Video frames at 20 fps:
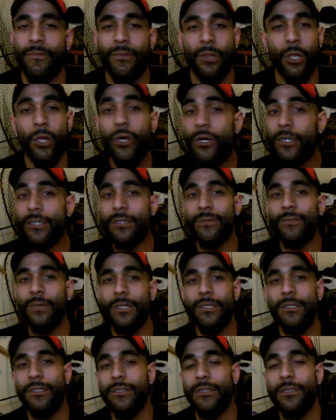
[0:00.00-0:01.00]
Learn as
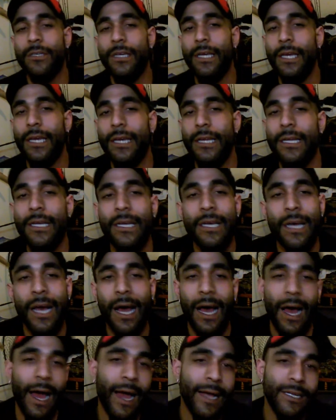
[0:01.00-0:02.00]
much as you can.
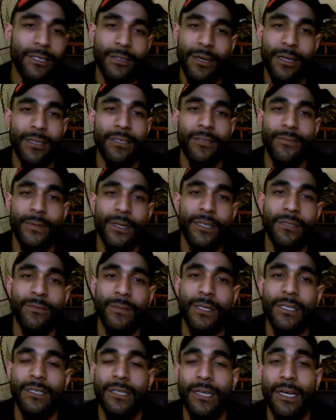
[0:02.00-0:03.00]
I try to spend as
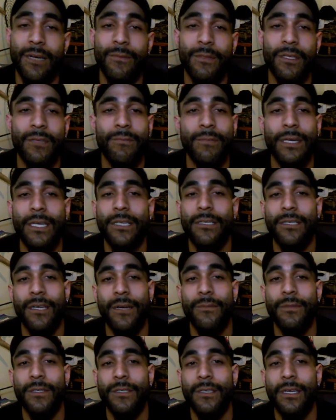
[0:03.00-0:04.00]
much time in the bait
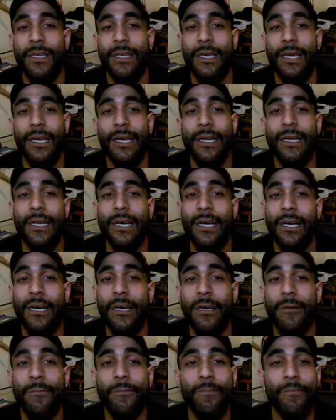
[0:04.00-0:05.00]
shops as I can,
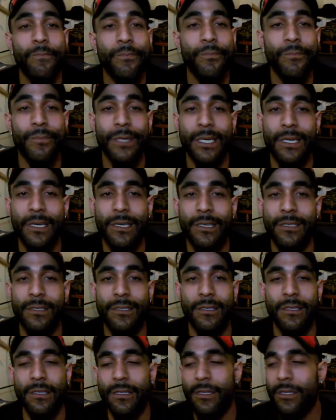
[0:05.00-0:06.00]

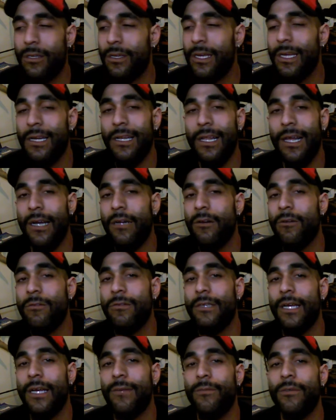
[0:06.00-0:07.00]
because you get a lot of
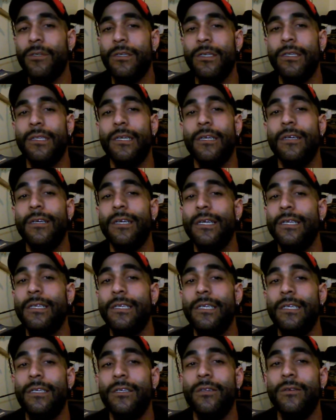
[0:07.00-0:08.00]
old timers in there and they
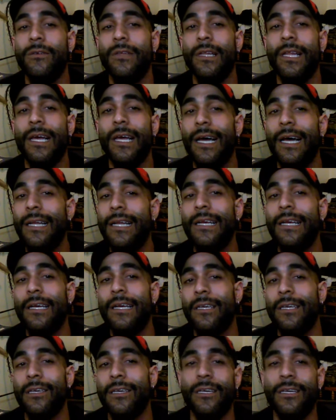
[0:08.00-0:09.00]
teach you a lot.
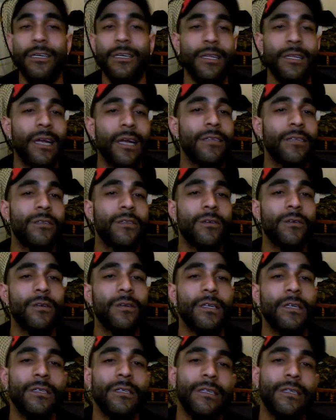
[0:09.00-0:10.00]
You hear a lot of
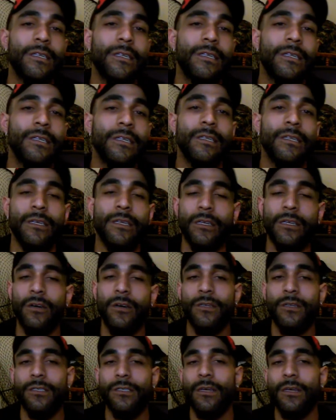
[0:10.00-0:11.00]
stories, and you
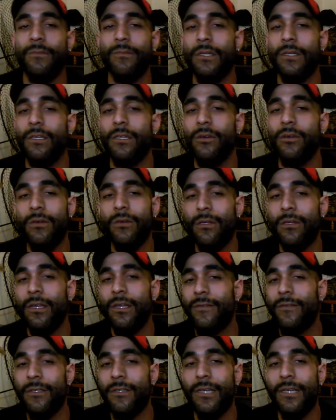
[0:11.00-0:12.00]
know, it's something you
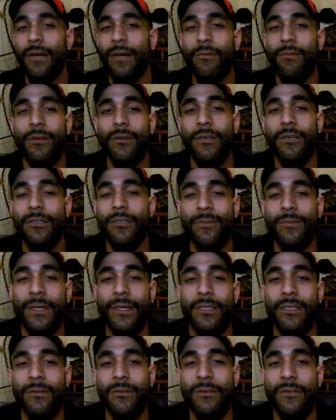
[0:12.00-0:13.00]
never stop learning,
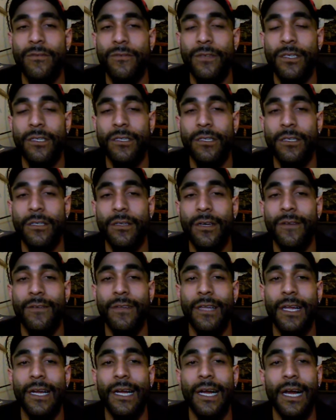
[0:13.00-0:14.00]
especially with fishing. You have a
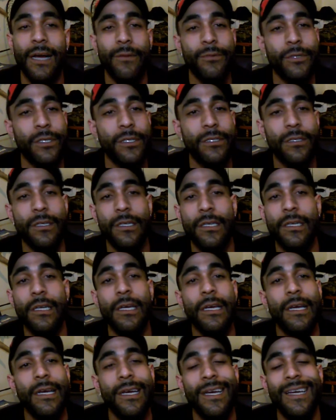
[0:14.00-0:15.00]
lot of options and
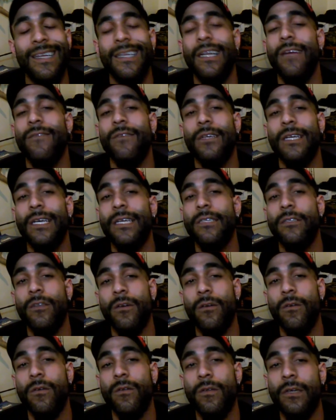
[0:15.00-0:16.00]
it never gets
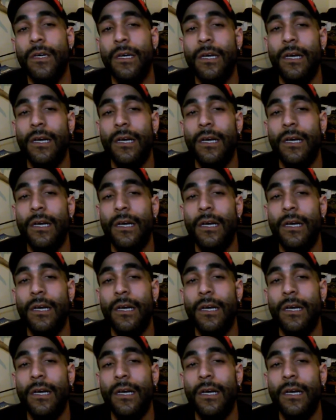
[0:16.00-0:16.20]
old.